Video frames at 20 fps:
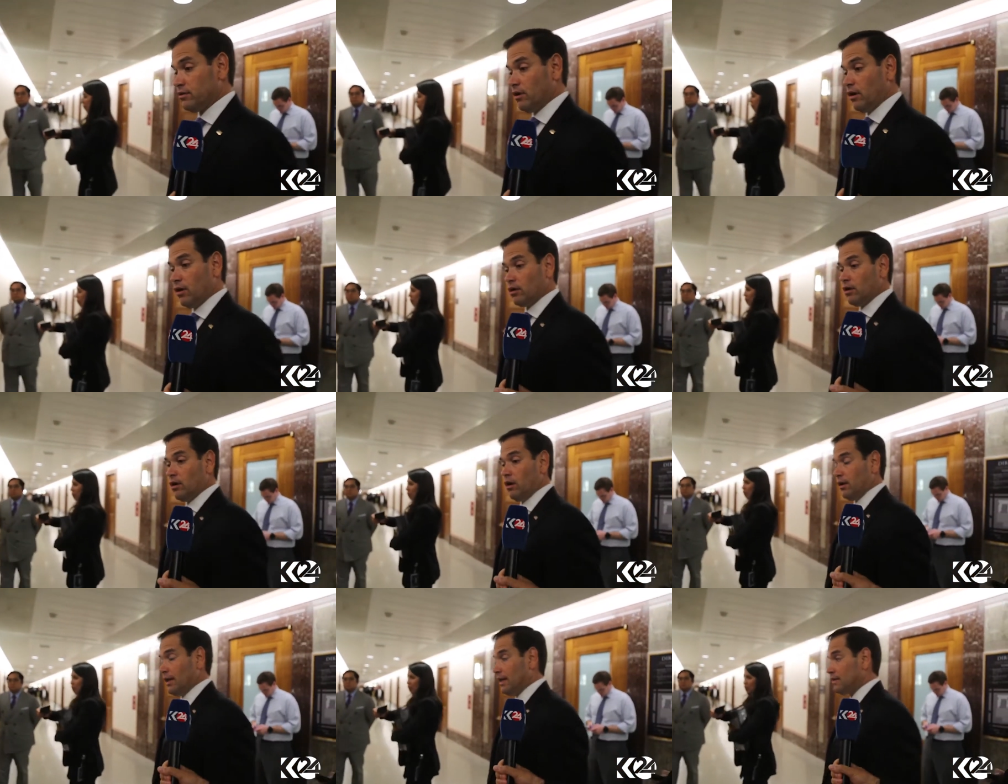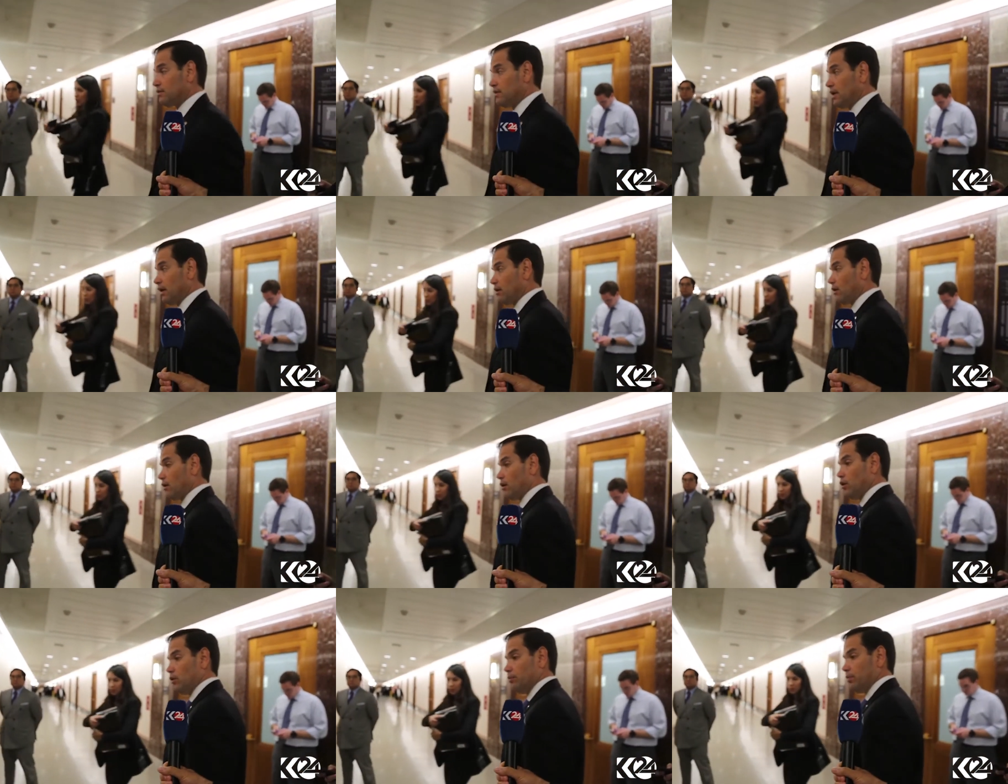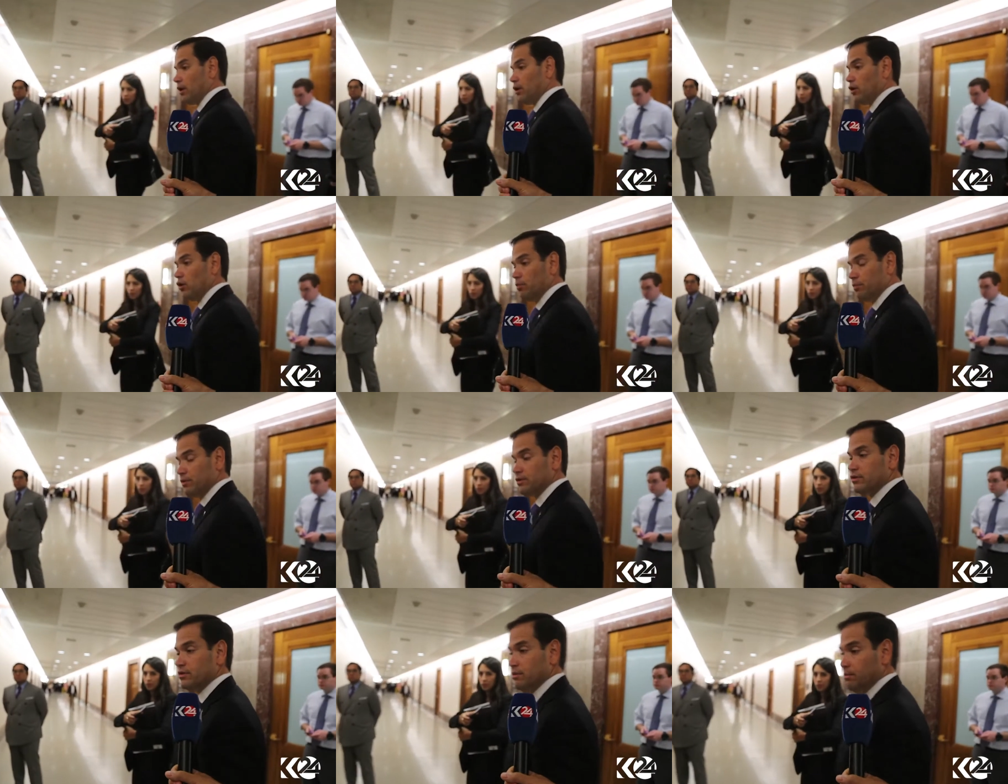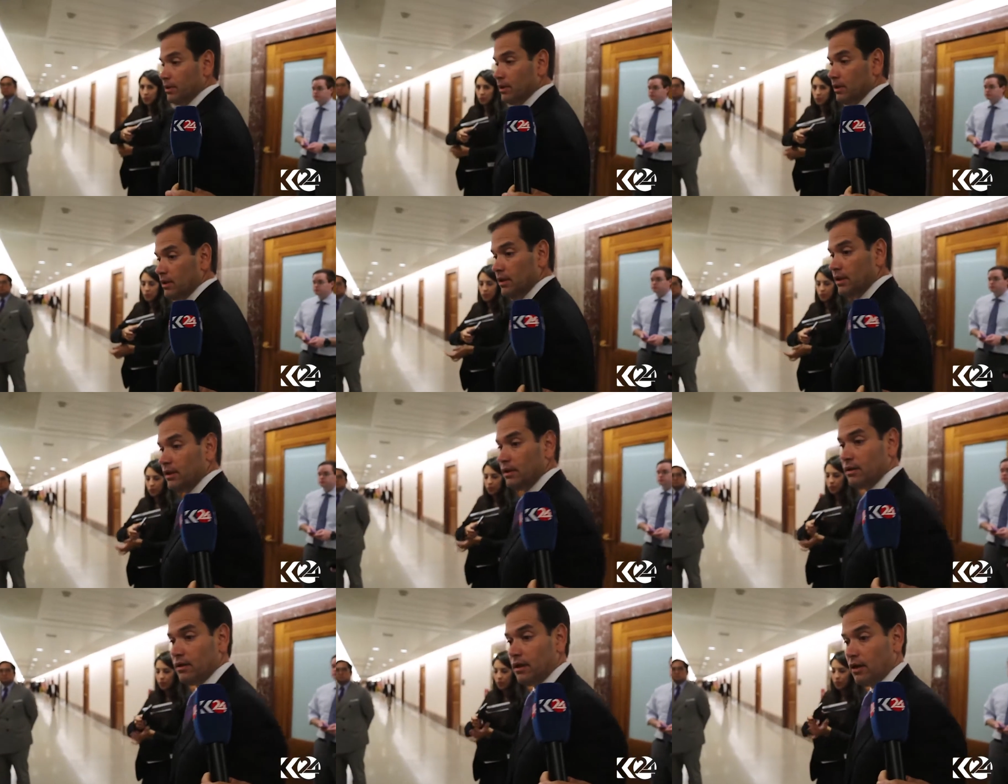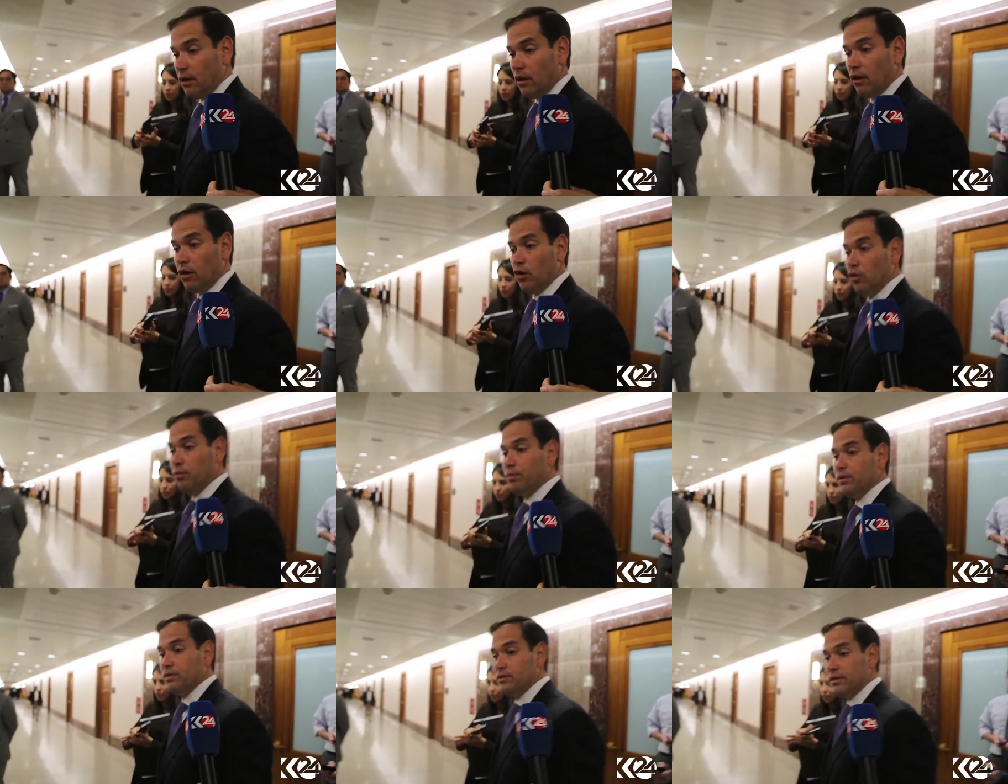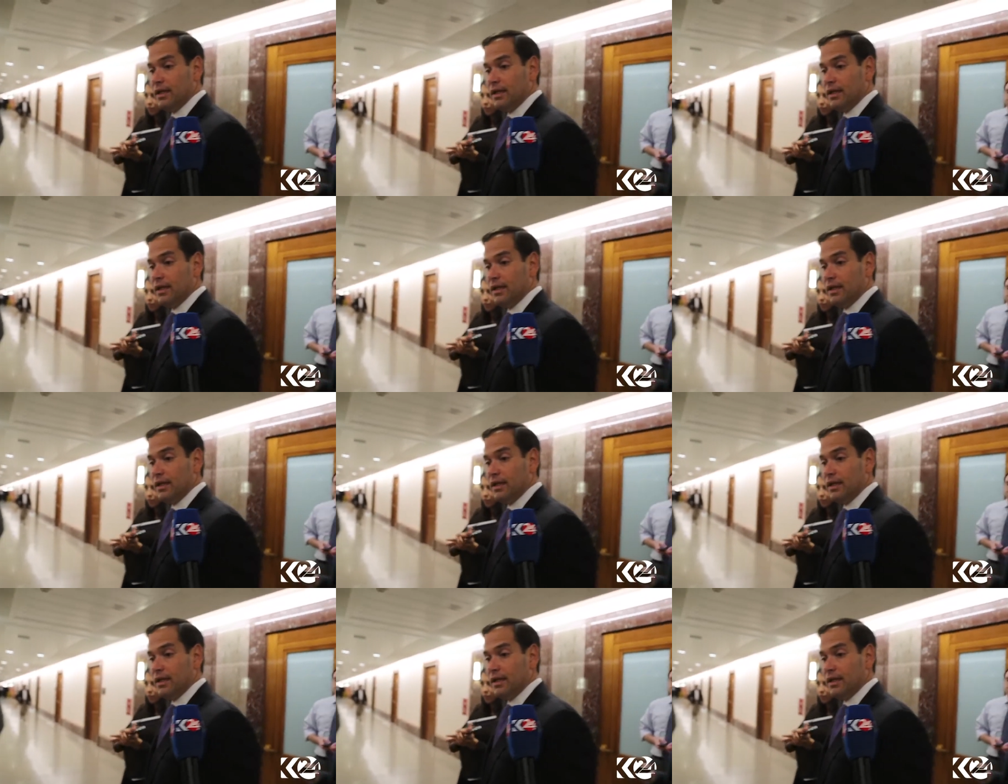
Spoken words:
That's not our hope. Our hope is stability, and our hope is